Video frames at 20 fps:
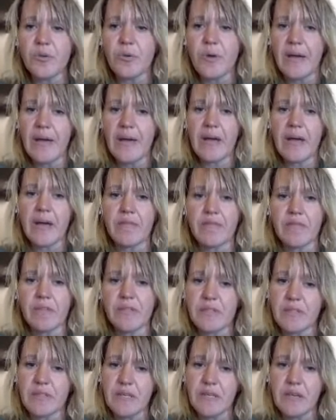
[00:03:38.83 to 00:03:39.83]
you have
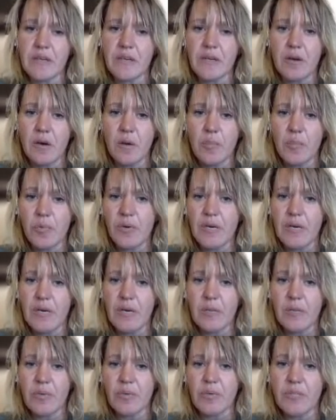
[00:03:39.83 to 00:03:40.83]
this standing
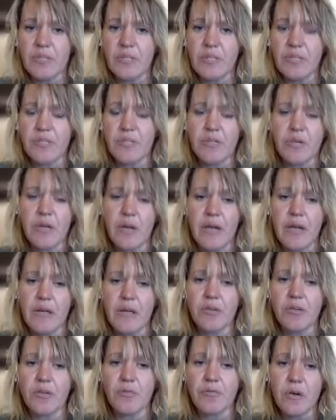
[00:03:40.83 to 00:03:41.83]
operating procedure
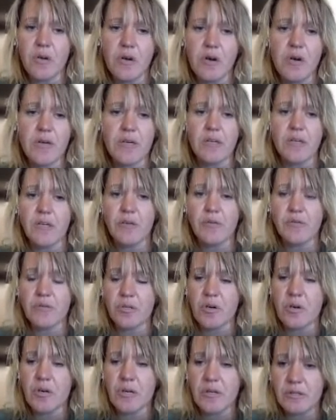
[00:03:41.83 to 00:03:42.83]
and you've gone and you've
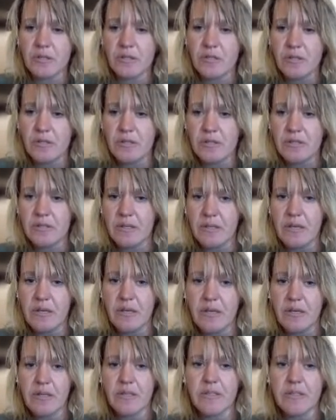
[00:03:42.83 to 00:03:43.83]
taught it to the
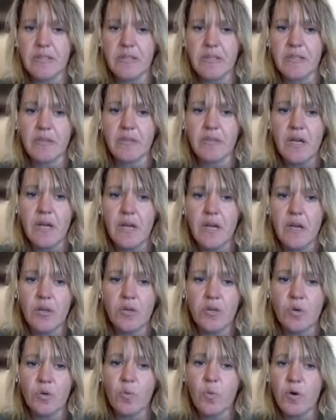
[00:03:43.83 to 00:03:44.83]
kids and
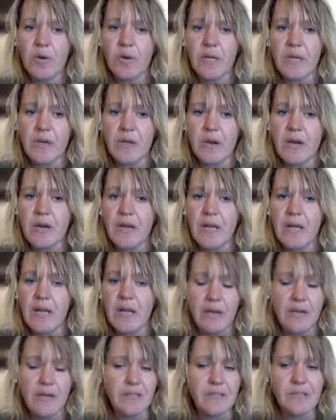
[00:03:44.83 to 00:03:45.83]
you're working on it,
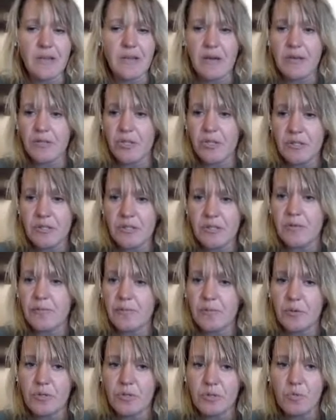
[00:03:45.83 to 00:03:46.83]
and it's not just the
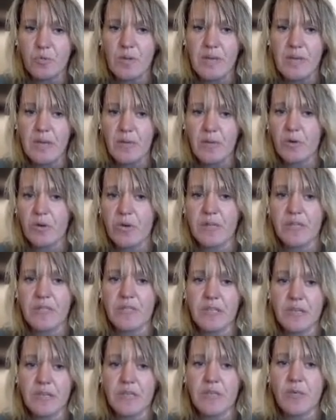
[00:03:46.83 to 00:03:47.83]
first week, we're
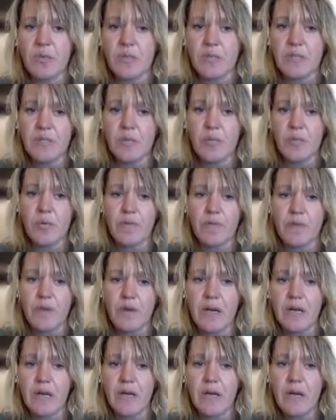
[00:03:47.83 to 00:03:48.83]
continuing to
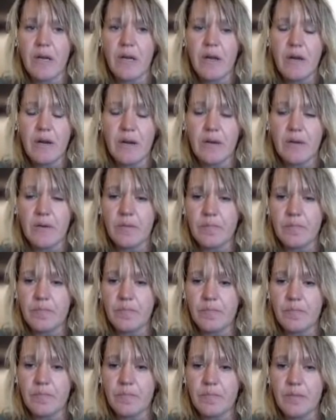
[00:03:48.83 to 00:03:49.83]
provide
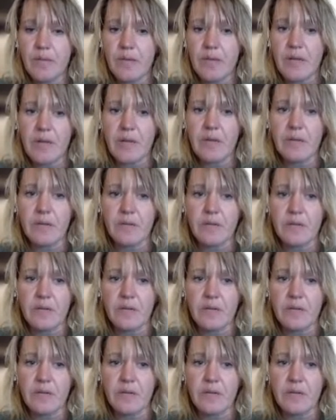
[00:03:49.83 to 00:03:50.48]
that